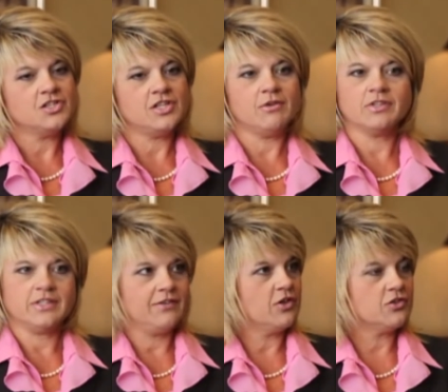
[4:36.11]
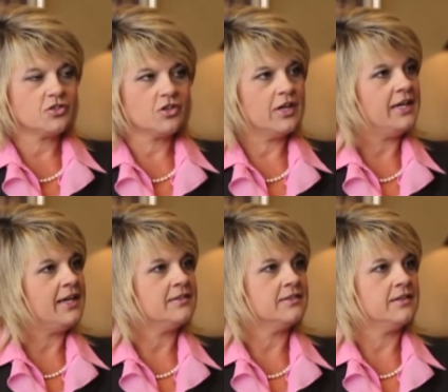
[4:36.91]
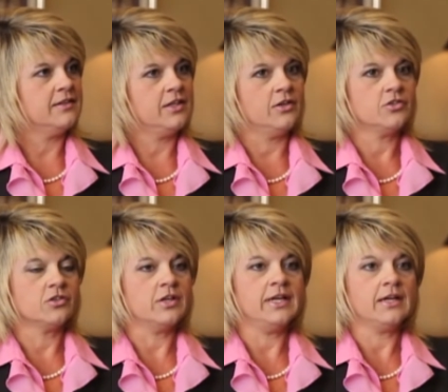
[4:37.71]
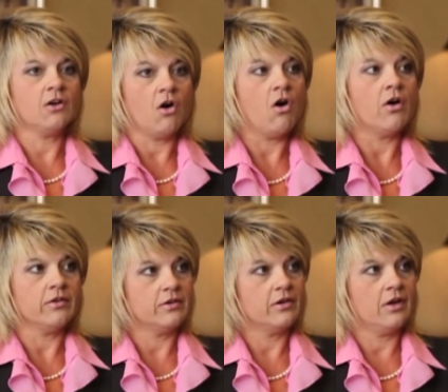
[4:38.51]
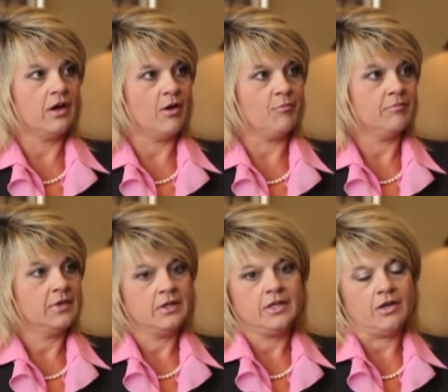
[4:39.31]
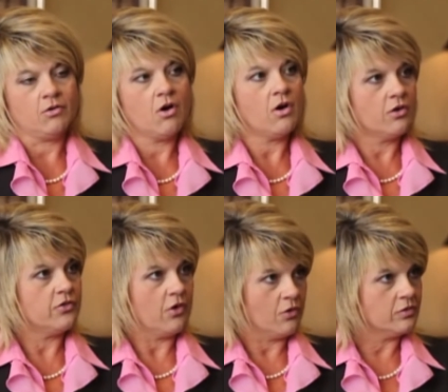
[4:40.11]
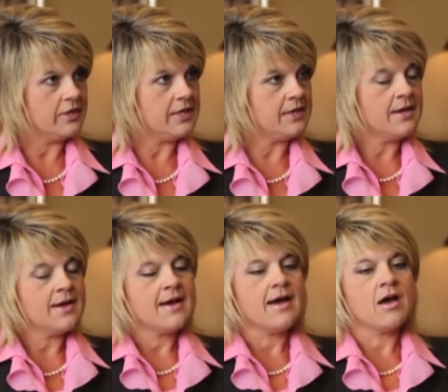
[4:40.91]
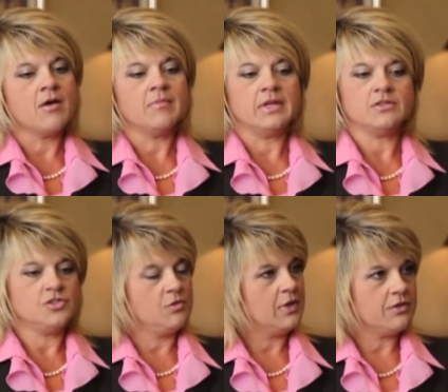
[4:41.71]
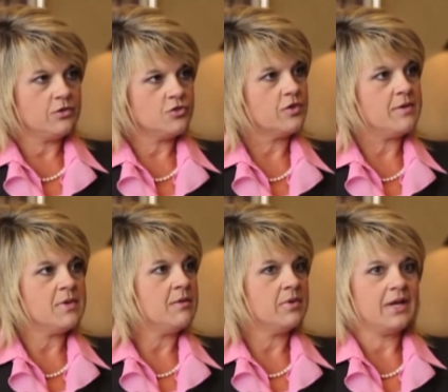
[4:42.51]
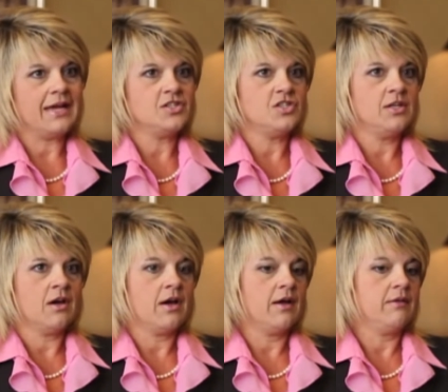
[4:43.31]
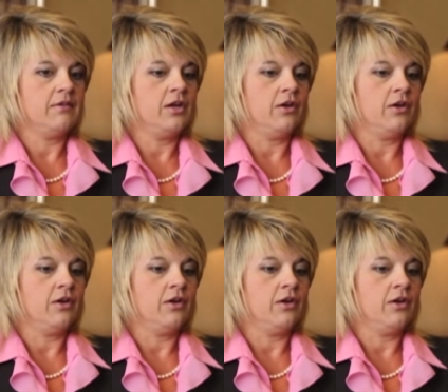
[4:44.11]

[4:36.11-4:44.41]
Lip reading: she received her screenings, and screening caught hers early, and she went through treatment. But had she not,